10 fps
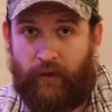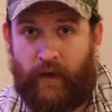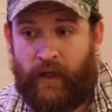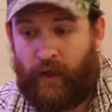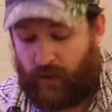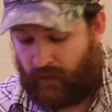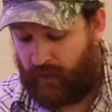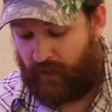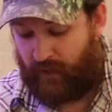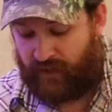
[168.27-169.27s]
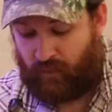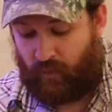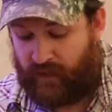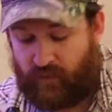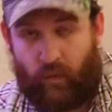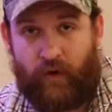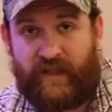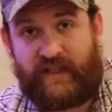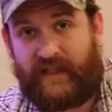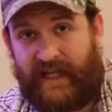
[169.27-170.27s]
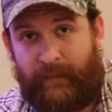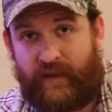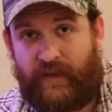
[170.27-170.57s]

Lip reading: His Word is a lamp